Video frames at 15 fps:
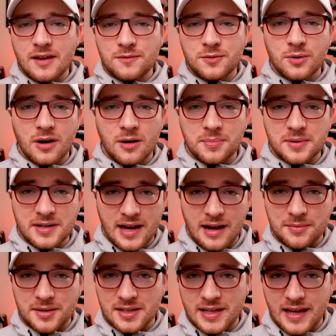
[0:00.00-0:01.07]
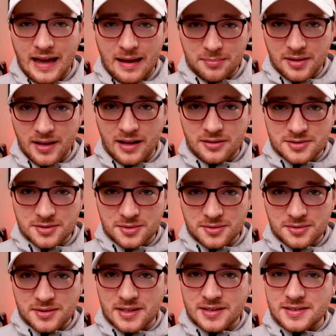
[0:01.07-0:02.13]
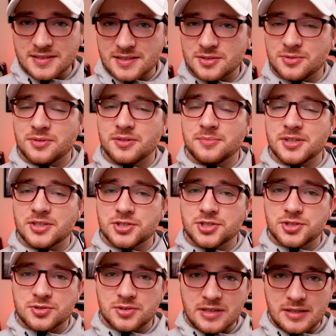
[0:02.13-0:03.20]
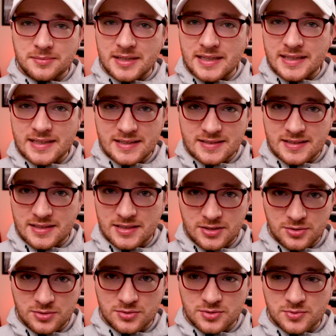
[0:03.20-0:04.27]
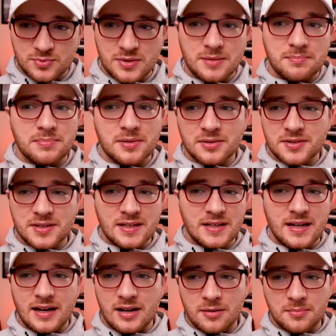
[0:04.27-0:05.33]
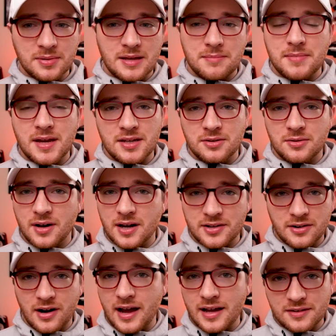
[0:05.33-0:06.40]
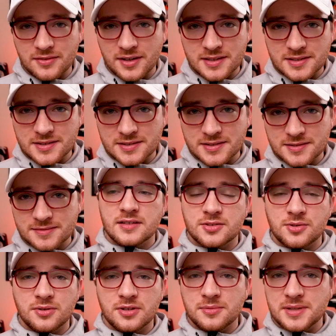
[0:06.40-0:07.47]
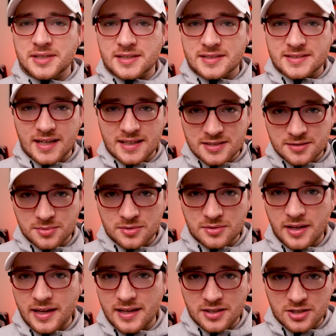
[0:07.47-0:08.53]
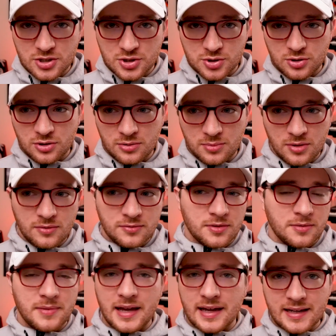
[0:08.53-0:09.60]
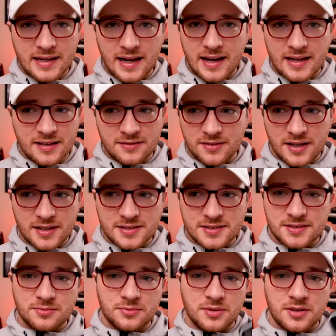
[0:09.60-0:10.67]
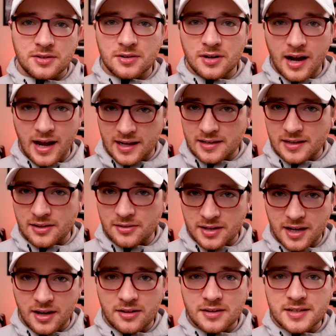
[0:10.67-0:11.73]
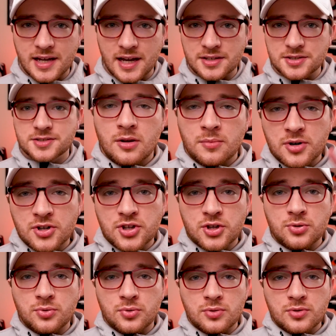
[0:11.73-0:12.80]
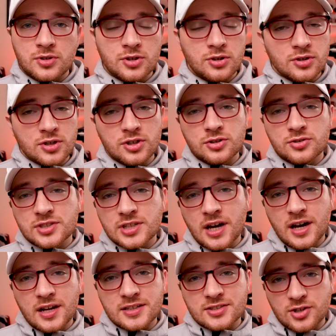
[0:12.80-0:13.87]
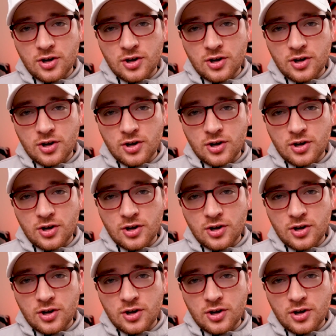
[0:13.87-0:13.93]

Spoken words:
If you are a predominantly Apple household, then this is going to be extremely easy to use with the built-in AirPlay menu on your iDevices. It's going to be accessible and controllable from any iDevice with your iCloud account attached. Number two, you can use it on its